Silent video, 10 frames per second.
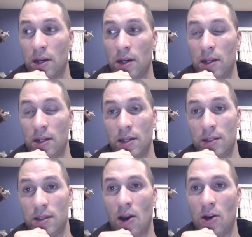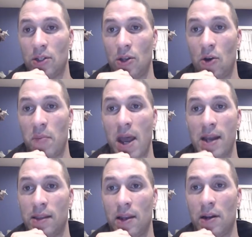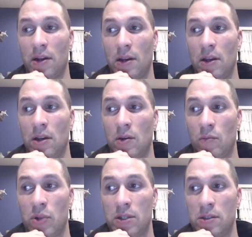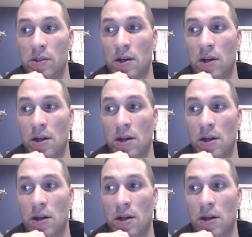and it's hard to go back there. But,